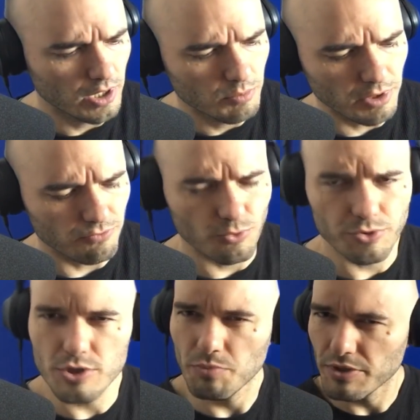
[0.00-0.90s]
by
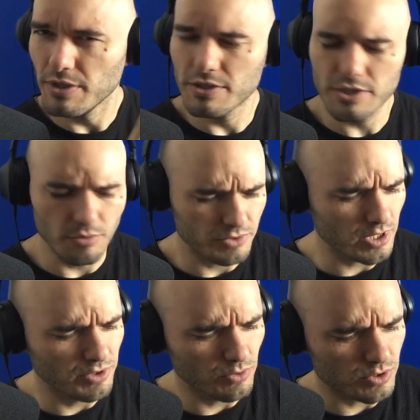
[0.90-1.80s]
Fortis, but they did send
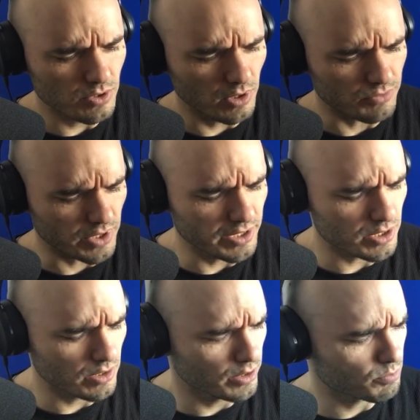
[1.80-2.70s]
me those gloves. Nice
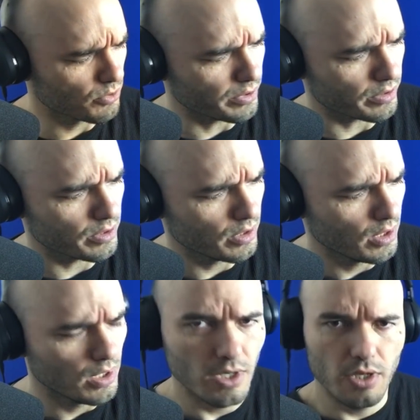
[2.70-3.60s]
product.
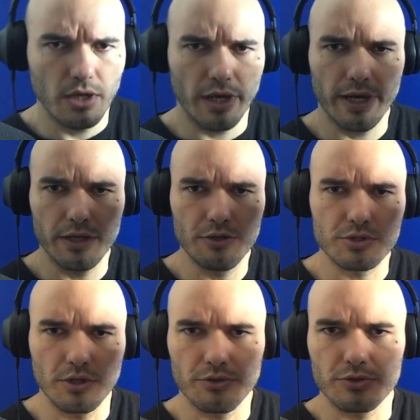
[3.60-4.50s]
And here's
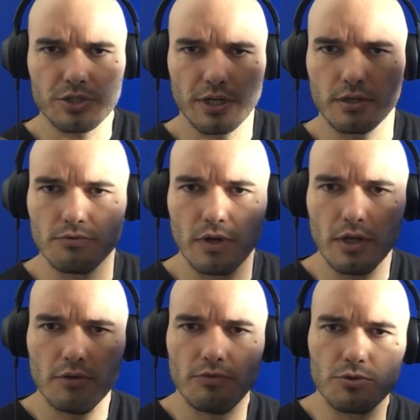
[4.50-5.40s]
another set of
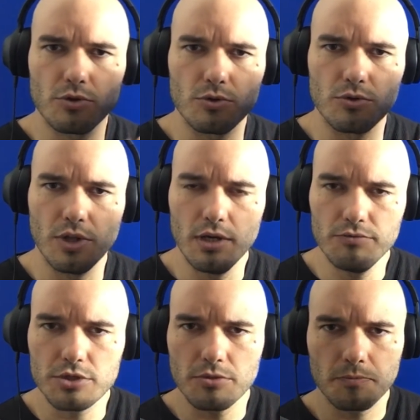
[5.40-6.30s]
velcro
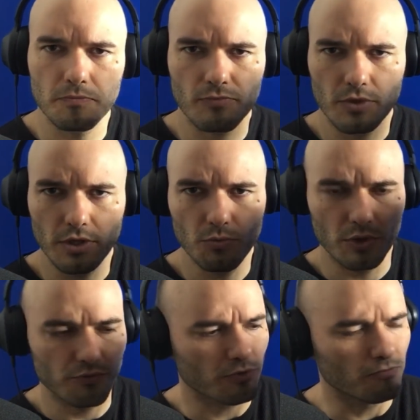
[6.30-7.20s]
gloves. Okay,
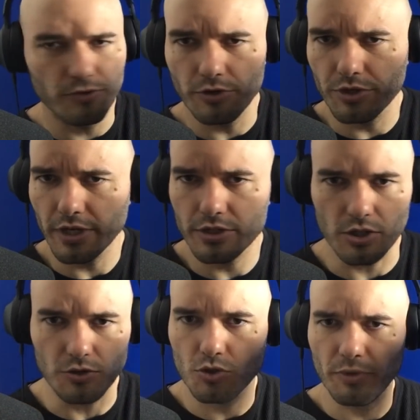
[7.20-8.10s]
one from Fairtex,
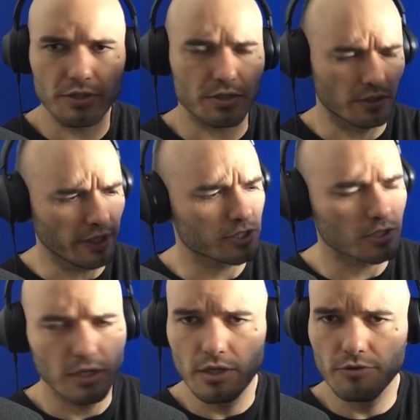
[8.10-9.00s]
also makes a nice,
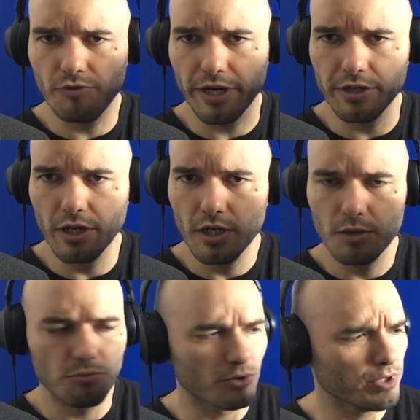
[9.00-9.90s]
fine
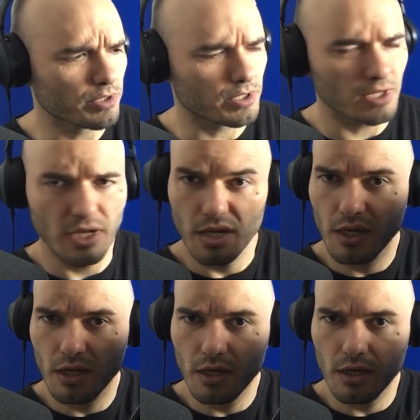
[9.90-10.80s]
product.
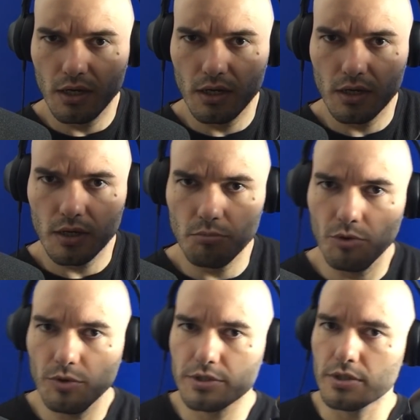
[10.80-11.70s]
But
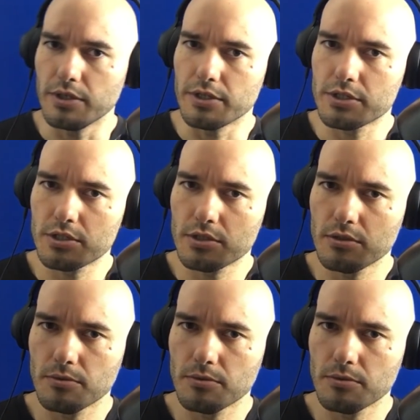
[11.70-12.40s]
what's this?